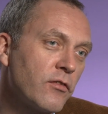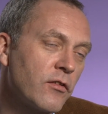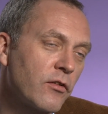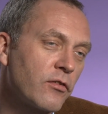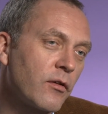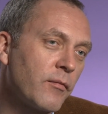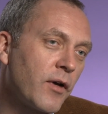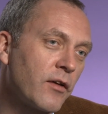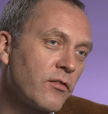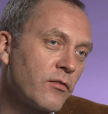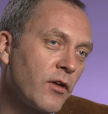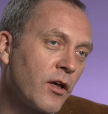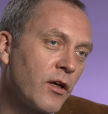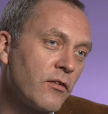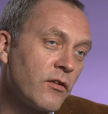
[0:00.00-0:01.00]
And those
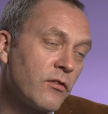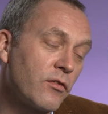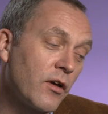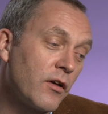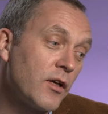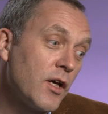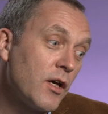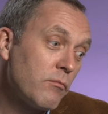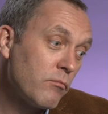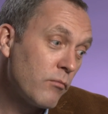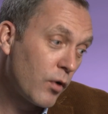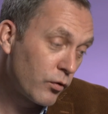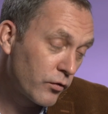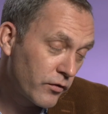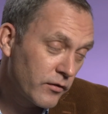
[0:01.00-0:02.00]
are
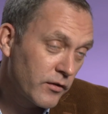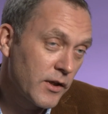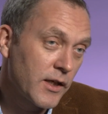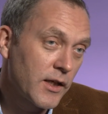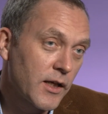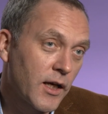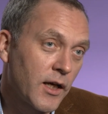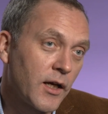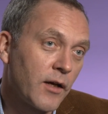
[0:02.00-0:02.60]
mostly